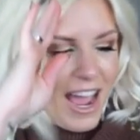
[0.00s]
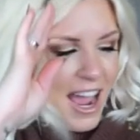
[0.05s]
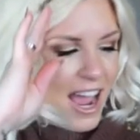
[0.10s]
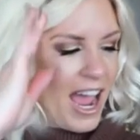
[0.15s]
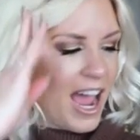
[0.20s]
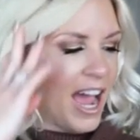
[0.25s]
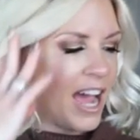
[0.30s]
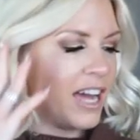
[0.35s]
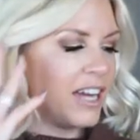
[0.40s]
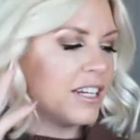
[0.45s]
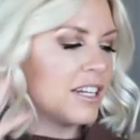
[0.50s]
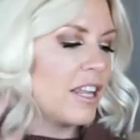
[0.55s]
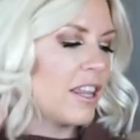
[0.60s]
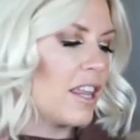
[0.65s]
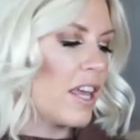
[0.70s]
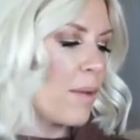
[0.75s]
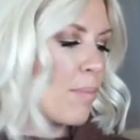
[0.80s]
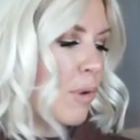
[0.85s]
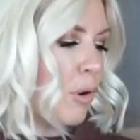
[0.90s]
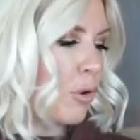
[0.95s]
and
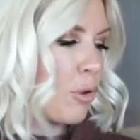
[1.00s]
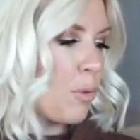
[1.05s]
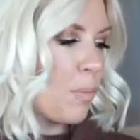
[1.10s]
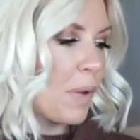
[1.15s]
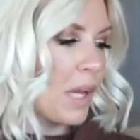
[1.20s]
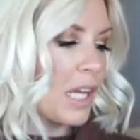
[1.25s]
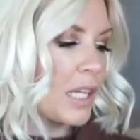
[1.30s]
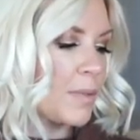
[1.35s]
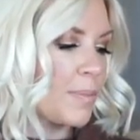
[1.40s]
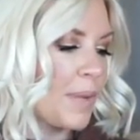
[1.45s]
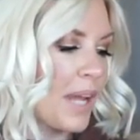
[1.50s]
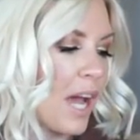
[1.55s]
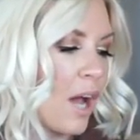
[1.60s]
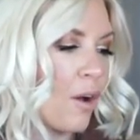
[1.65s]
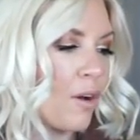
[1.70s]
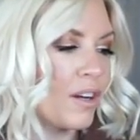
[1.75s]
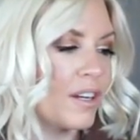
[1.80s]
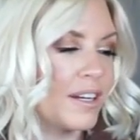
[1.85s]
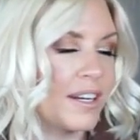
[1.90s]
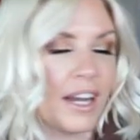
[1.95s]
they both picked me
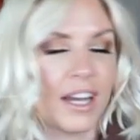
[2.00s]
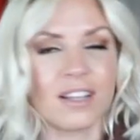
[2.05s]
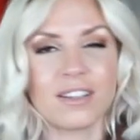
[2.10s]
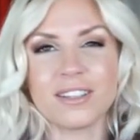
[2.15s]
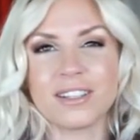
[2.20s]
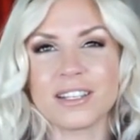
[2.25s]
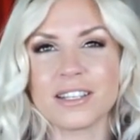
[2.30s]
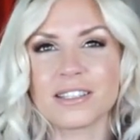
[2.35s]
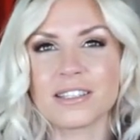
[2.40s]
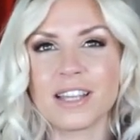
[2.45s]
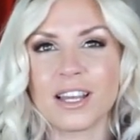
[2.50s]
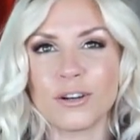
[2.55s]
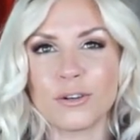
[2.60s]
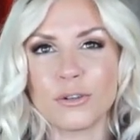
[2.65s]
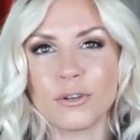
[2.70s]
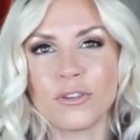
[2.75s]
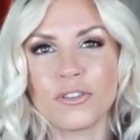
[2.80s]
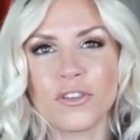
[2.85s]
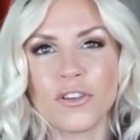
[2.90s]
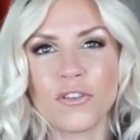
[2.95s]
out a necklace. I don't
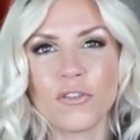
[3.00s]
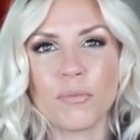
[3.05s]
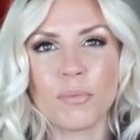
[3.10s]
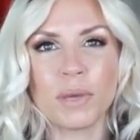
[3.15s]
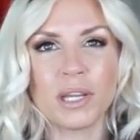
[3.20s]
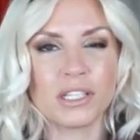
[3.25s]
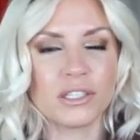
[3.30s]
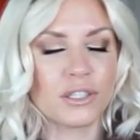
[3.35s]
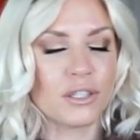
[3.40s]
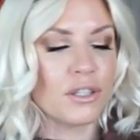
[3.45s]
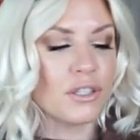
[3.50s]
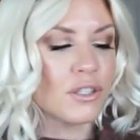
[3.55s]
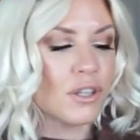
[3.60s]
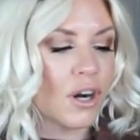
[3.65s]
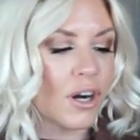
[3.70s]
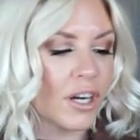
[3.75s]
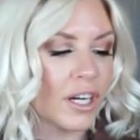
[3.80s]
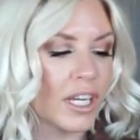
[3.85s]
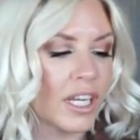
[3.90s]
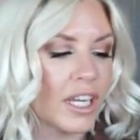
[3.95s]
know if you've been to the
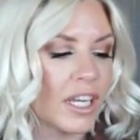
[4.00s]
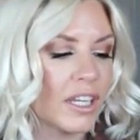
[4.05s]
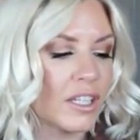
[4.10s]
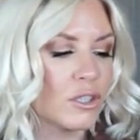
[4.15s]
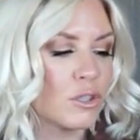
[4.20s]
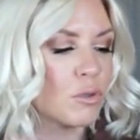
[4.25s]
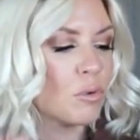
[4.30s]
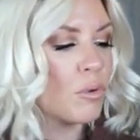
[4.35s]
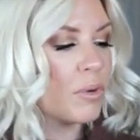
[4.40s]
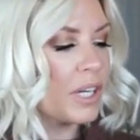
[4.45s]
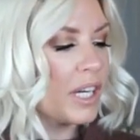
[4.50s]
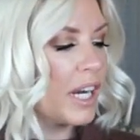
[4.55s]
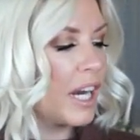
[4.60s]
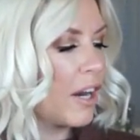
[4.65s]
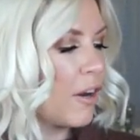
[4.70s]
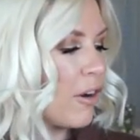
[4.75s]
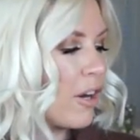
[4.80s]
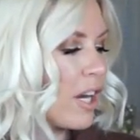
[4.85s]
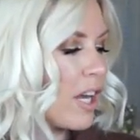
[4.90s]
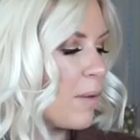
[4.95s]
Target jewelry
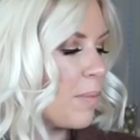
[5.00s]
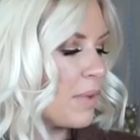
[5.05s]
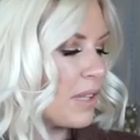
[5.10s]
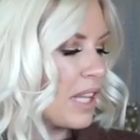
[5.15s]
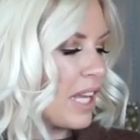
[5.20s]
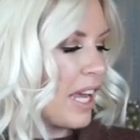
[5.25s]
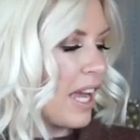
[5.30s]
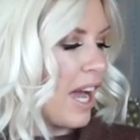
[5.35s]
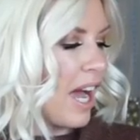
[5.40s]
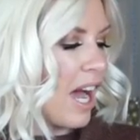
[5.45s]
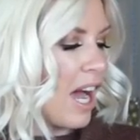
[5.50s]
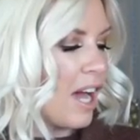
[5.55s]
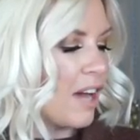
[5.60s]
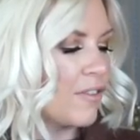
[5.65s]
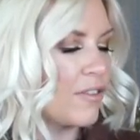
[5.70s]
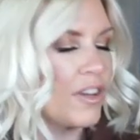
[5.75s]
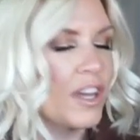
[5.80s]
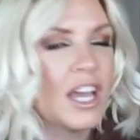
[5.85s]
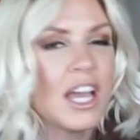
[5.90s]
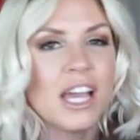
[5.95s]
area, but they
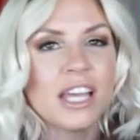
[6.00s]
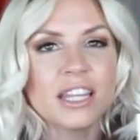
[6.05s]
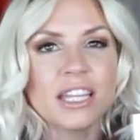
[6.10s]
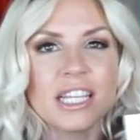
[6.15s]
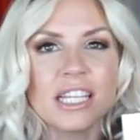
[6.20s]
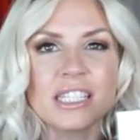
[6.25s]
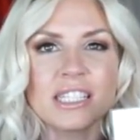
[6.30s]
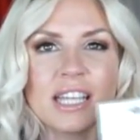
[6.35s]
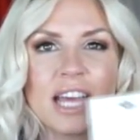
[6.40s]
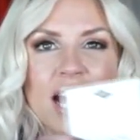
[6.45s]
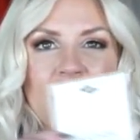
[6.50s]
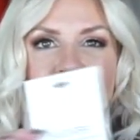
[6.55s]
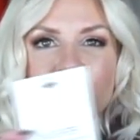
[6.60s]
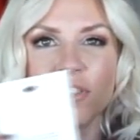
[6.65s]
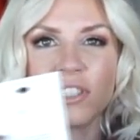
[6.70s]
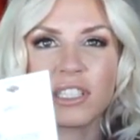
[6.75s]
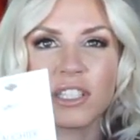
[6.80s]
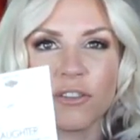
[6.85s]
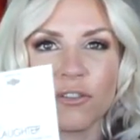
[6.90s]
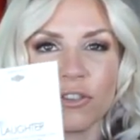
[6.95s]
have these that have
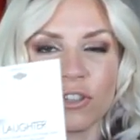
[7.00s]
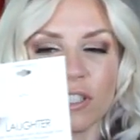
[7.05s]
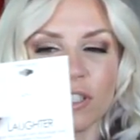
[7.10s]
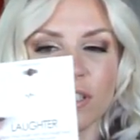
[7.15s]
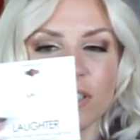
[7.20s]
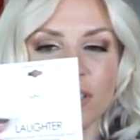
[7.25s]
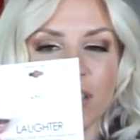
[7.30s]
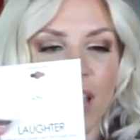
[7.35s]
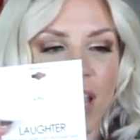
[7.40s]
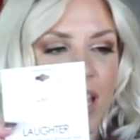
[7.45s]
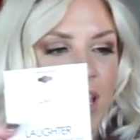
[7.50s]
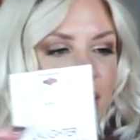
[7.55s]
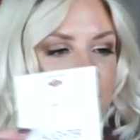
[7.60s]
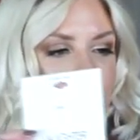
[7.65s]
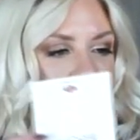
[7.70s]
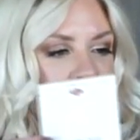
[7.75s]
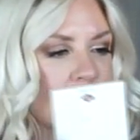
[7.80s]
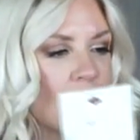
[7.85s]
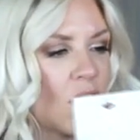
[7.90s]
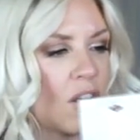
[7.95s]
the different
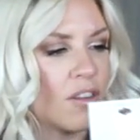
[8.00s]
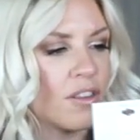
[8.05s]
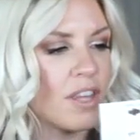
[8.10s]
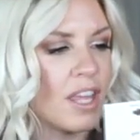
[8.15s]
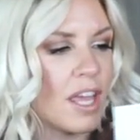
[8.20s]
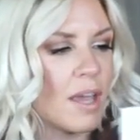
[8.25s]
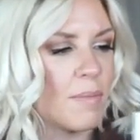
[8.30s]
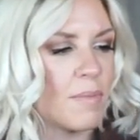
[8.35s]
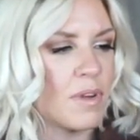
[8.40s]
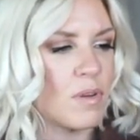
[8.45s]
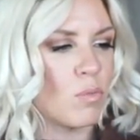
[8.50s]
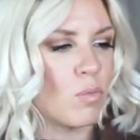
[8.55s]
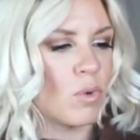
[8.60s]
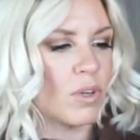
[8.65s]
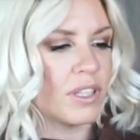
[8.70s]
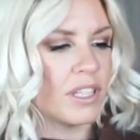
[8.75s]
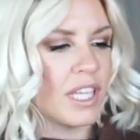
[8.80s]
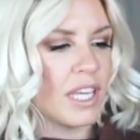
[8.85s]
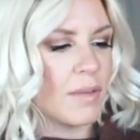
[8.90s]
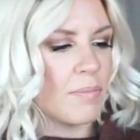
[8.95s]
sayings on them and
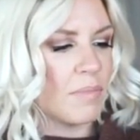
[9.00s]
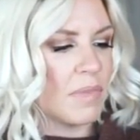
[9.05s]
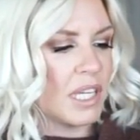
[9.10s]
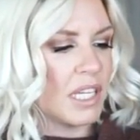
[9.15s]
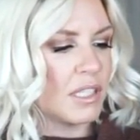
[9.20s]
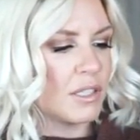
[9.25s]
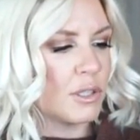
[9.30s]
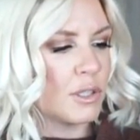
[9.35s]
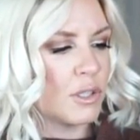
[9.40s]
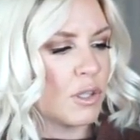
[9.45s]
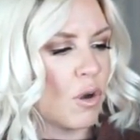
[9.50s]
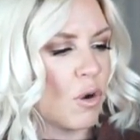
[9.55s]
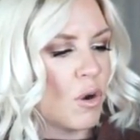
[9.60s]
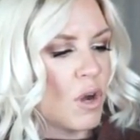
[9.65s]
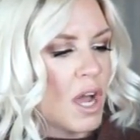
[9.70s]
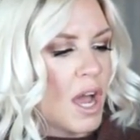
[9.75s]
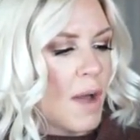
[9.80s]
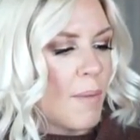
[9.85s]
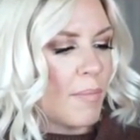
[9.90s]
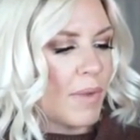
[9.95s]
what they mean. So
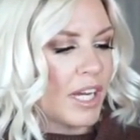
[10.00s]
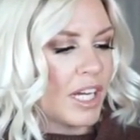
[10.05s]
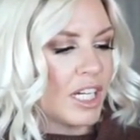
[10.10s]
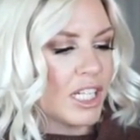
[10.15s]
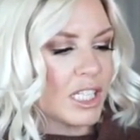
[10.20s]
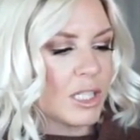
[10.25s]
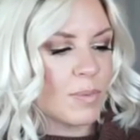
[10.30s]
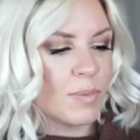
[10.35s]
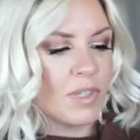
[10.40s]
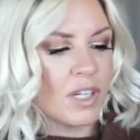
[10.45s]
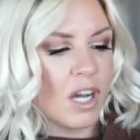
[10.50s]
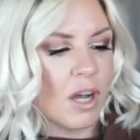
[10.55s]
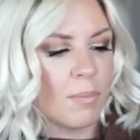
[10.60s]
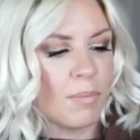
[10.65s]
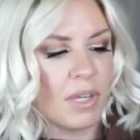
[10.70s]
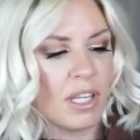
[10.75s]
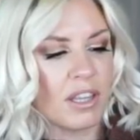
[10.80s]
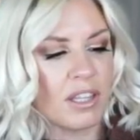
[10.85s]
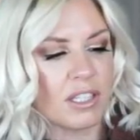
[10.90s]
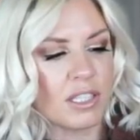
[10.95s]
my husband got
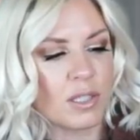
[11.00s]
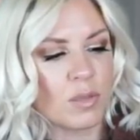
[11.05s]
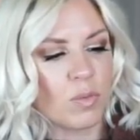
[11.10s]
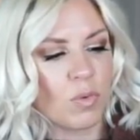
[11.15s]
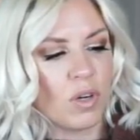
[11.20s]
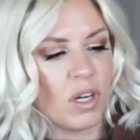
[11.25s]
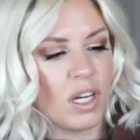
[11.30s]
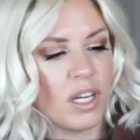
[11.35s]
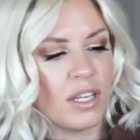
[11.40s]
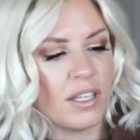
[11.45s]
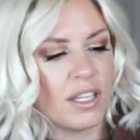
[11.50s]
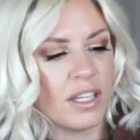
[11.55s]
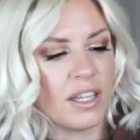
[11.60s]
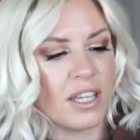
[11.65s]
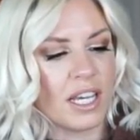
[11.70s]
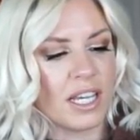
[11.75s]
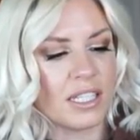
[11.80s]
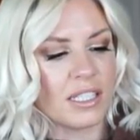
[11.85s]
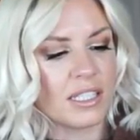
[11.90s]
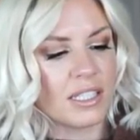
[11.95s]
me this one
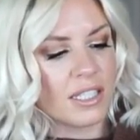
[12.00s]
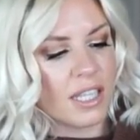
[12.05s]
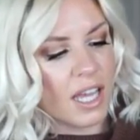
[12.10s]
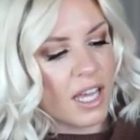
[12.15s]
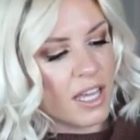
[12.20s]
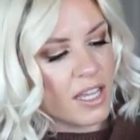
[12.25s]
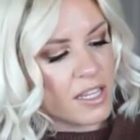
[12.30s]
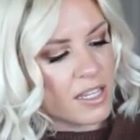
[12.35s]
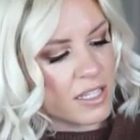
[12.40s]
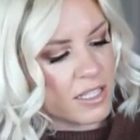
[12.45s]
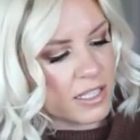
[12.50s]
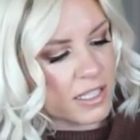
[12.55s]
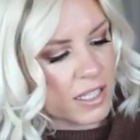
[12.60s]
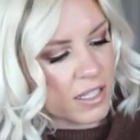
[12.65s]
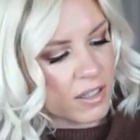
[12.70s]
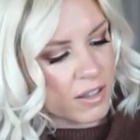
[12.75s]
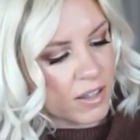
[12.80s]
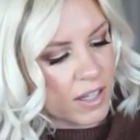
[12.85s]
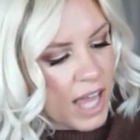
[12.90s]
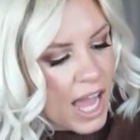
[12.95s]
that says
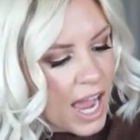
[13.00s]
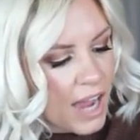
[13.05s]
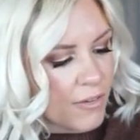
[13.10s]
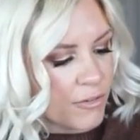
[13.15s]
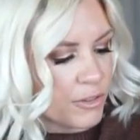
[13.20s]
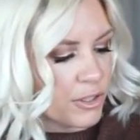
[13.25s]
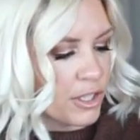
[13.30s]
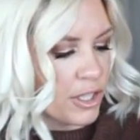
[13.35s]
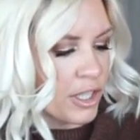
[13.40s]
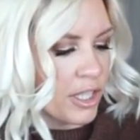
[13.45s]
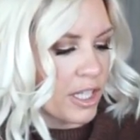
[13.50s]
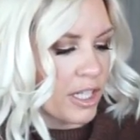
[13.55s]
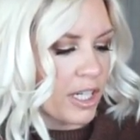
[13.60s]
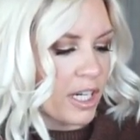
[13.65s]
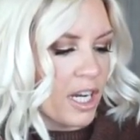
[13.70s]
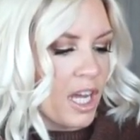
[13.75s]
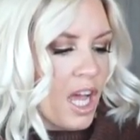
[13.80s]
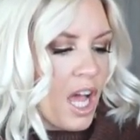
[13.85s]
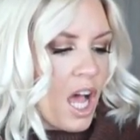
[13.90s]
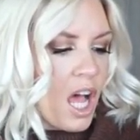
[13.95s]

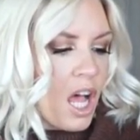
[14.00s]
laughter,